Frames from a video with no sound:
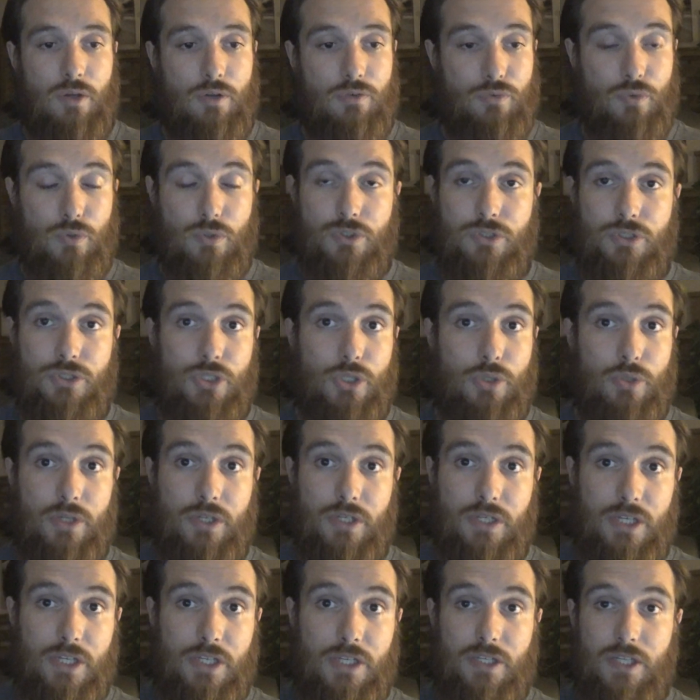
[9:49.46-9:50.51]
Of course, you know, in
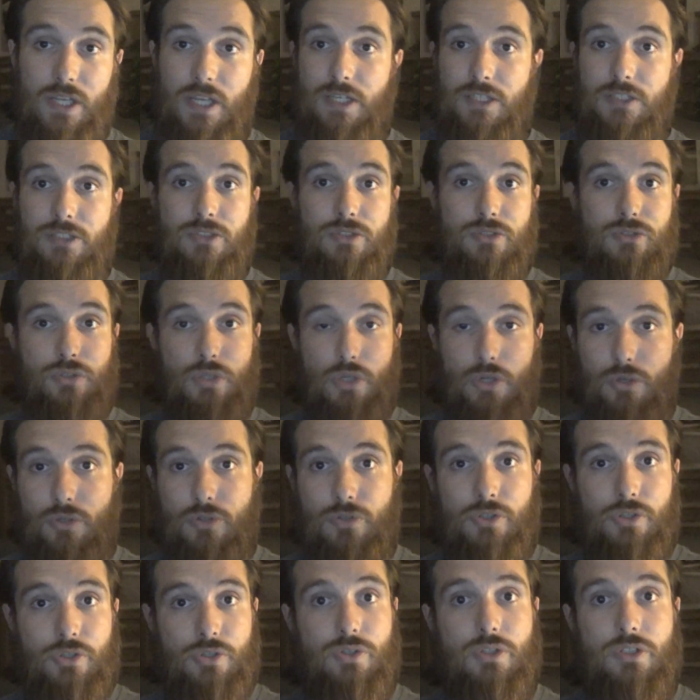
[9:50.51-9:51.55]
the end, that is
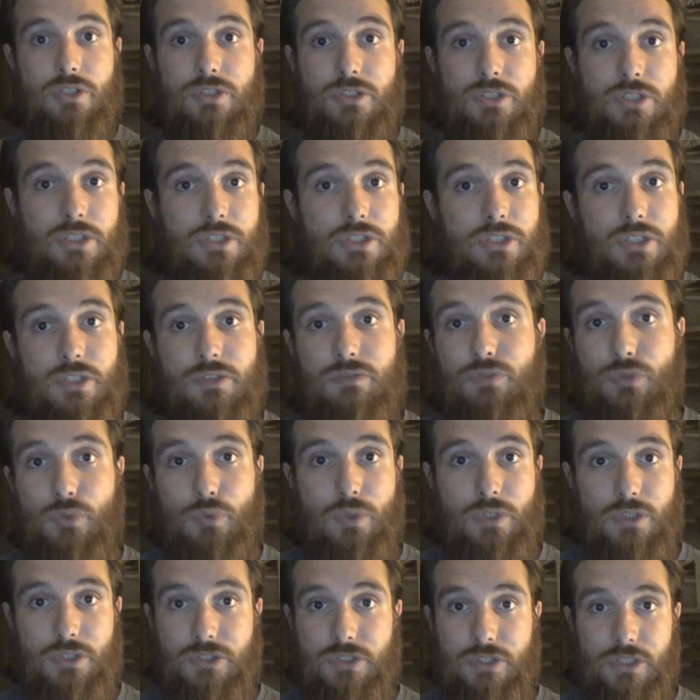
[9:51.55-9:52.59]
totally your decision if you
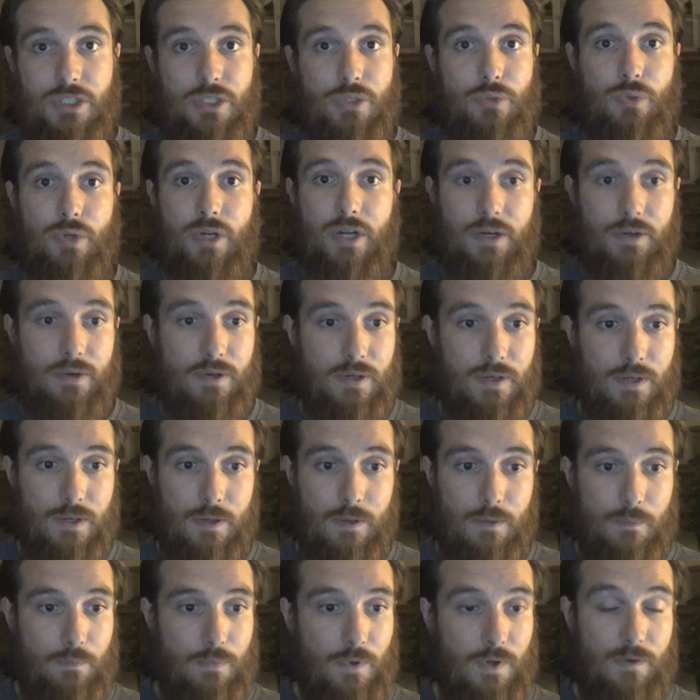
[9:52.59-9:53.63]
want to stick around.
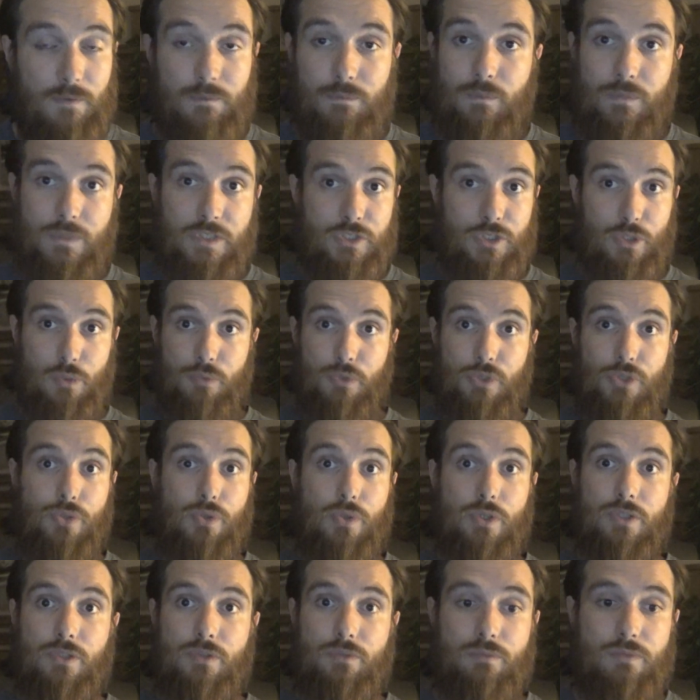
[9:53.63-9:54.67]
But some of you
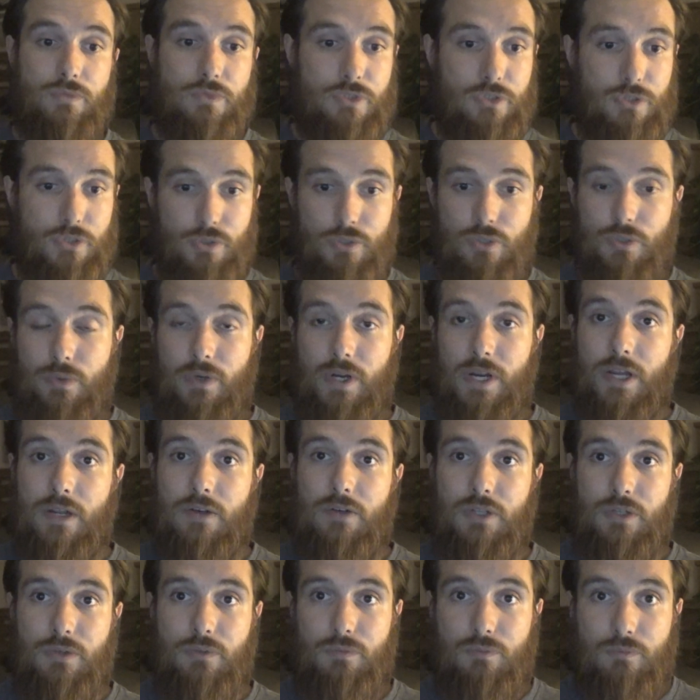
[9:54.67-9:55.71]
are still
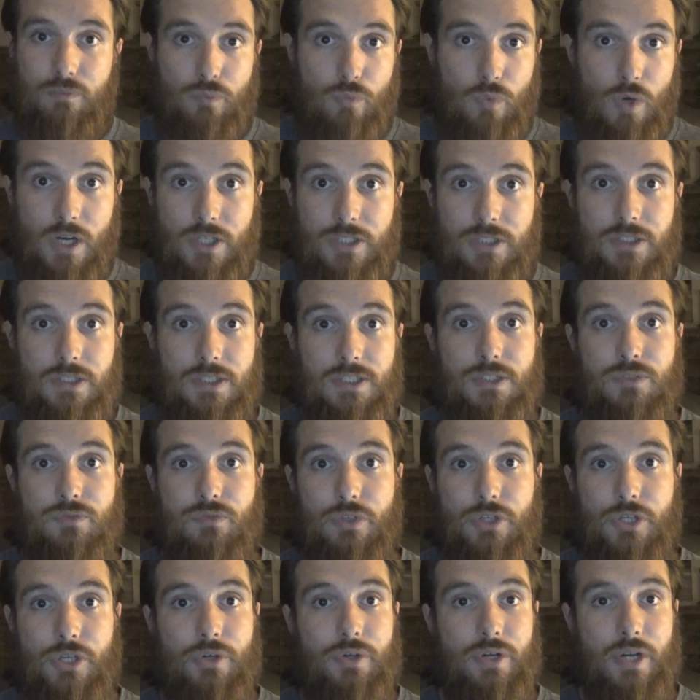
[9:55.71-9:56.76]
around and watching this
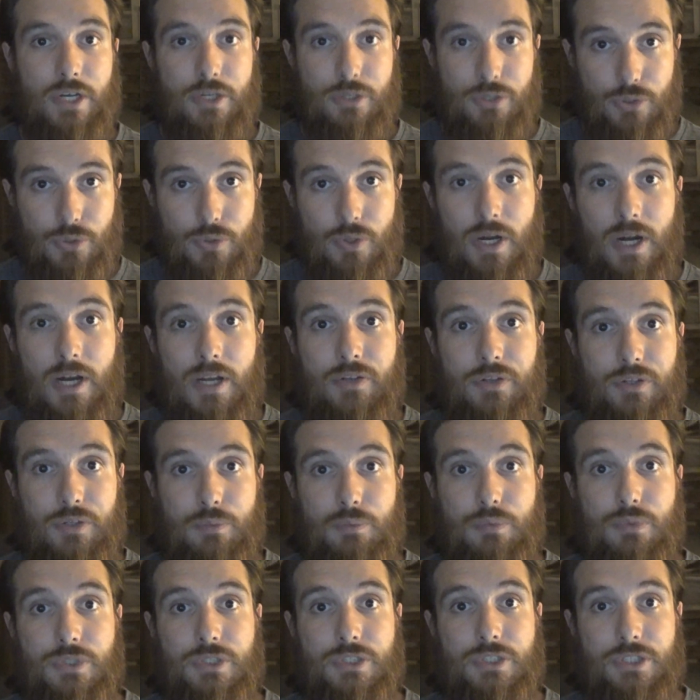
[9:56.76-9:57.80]
video, and I do highly
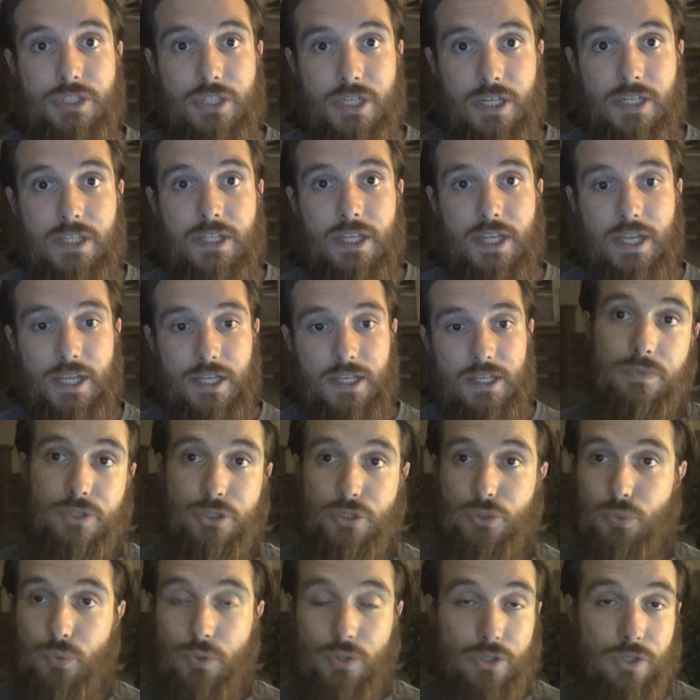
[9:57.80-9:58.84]
appreciate that.
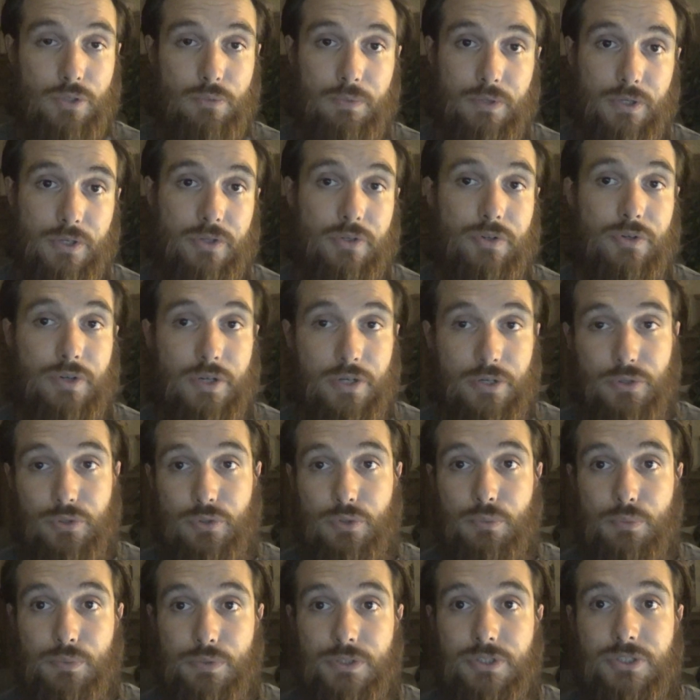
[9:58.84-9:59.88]
Just wanted to be clear, I
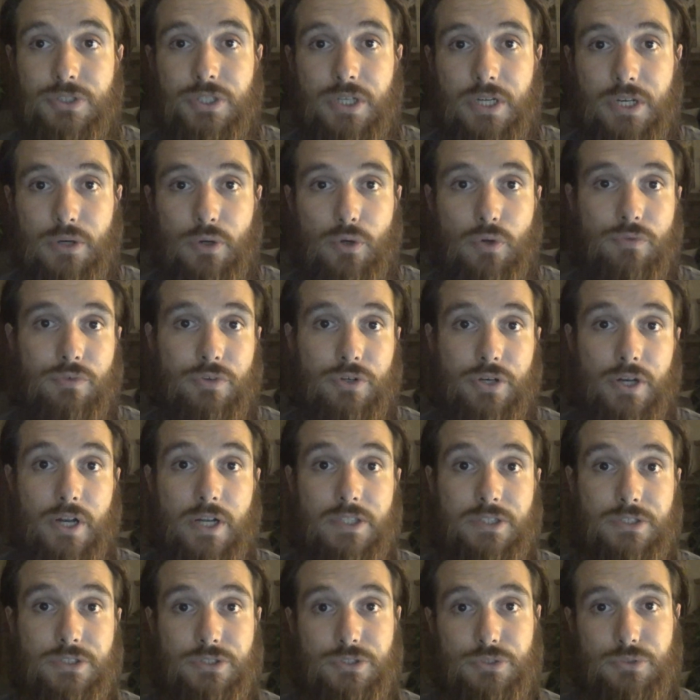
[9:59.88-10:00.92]
do appreciate all of your
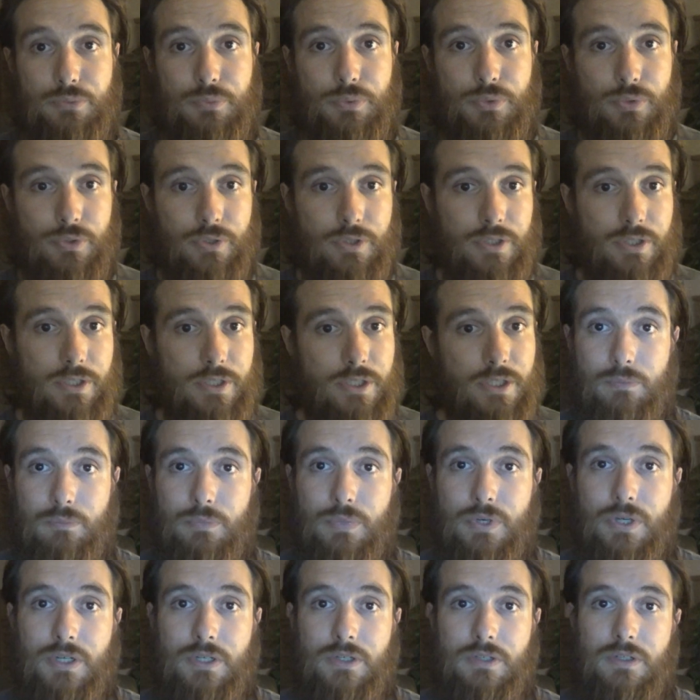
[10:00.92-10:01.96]
guys' support.
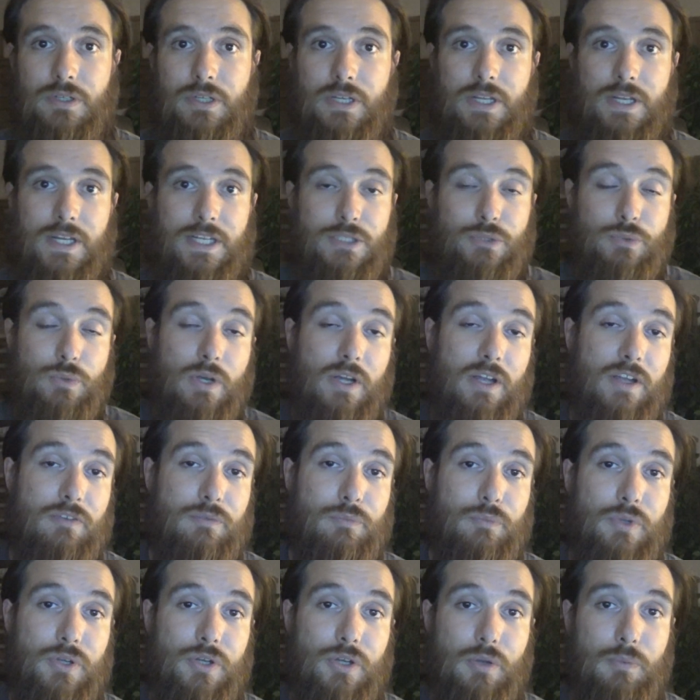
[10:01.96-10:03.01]
But yeah, that's why I
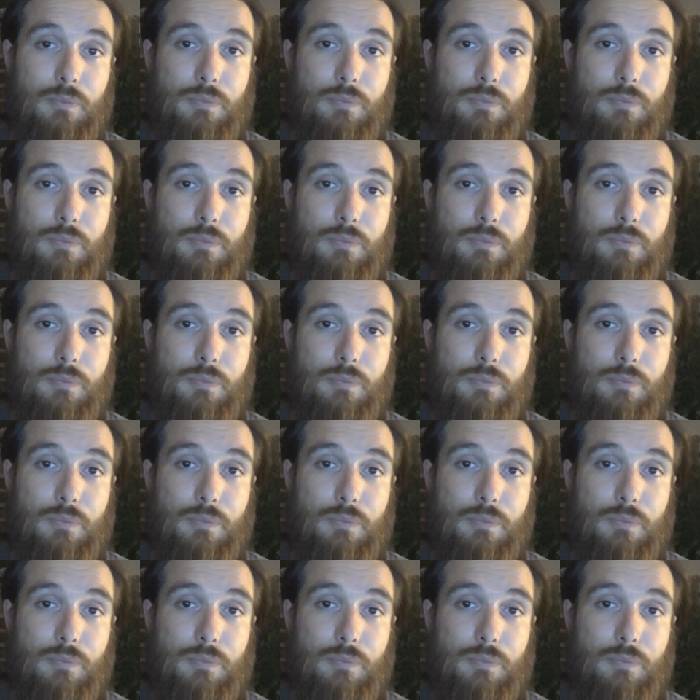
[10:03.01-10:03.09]
haven't been